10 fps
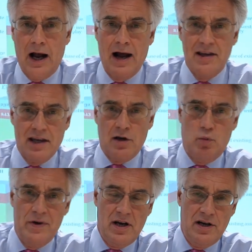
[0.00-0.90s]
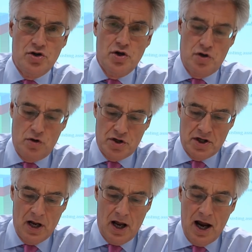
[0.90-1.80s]
I think we
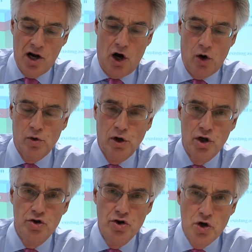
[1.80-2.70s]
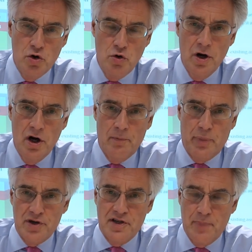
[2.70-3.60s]
introduce a whole new
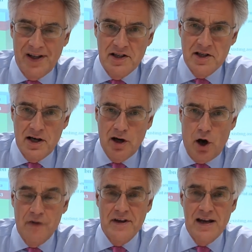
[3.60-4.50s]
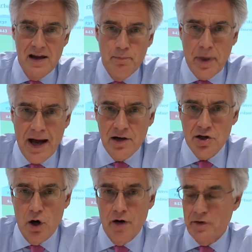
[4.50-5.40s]
possibility of the
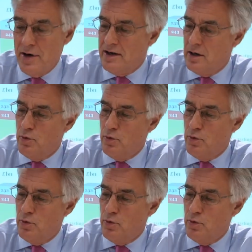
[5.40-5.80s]
impact of credit,